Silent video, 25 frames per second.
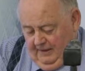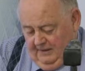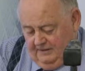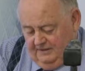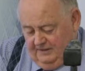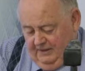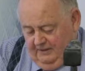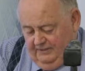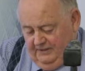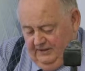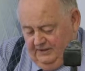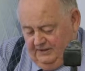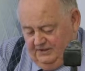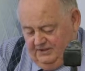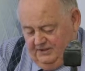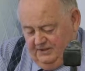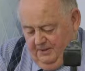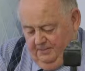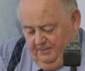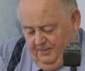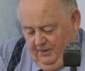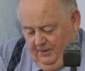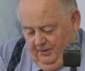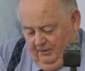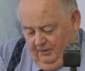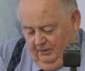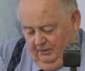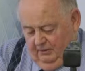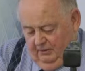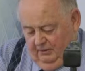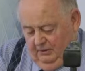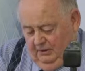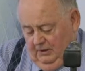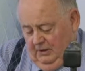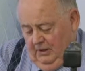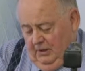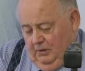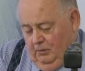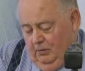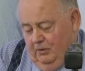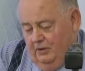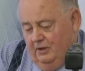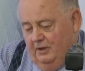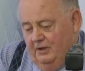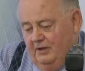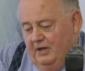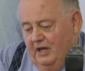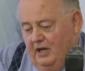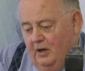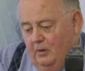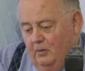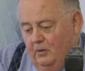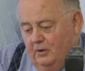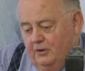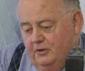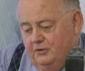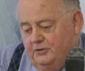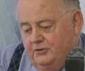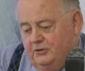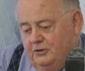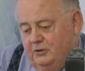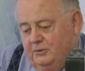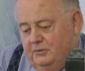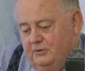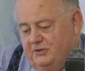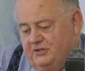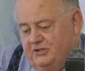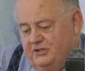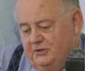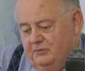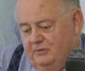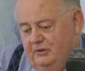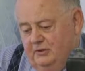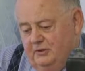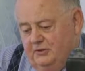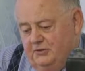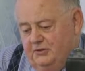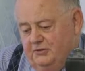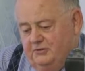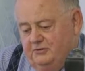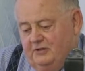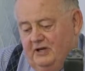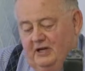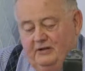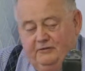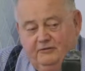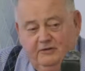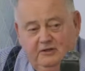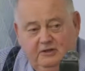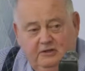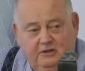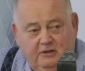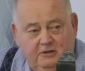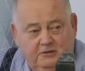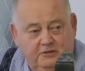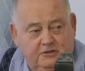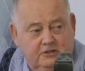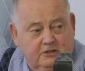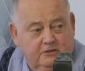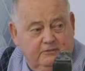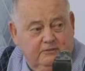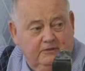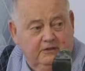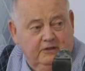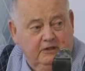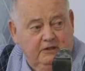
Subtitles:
So that's the model. What I now want to do is to illustrate the use of it,